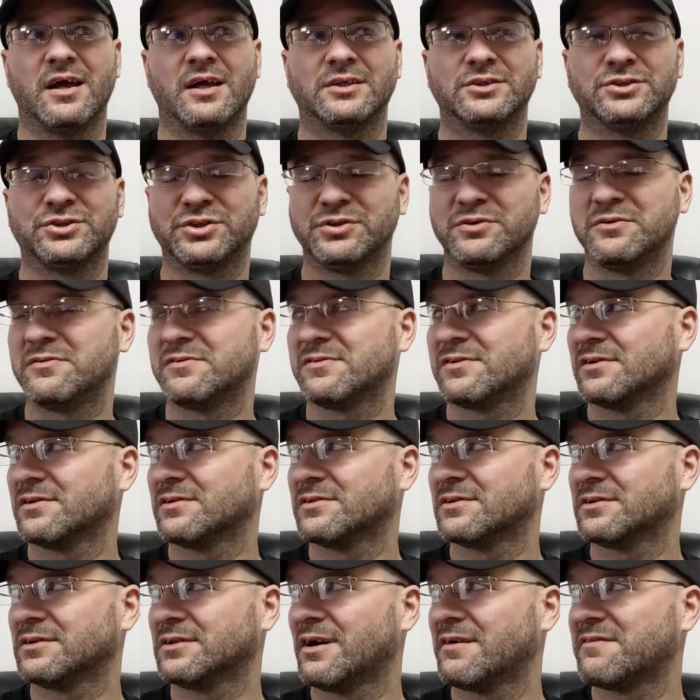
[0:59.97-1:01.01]
and choosing
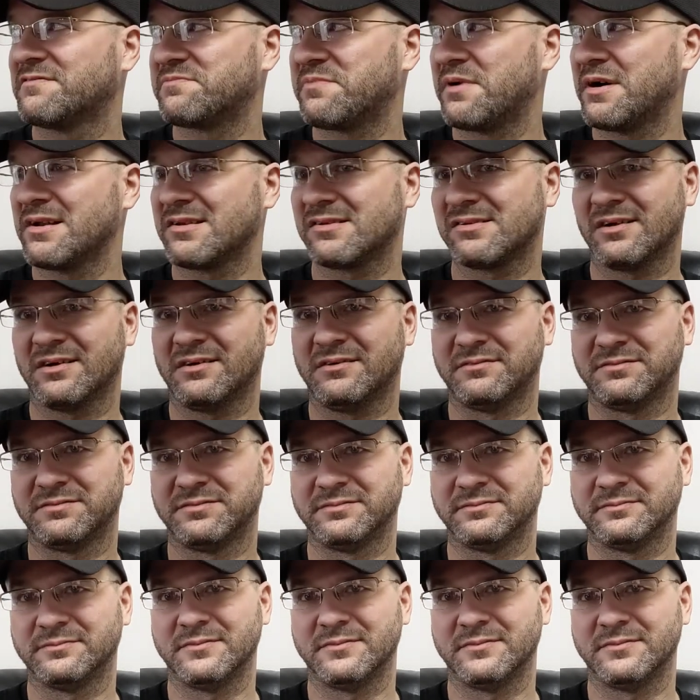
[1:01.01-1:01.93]
to love myself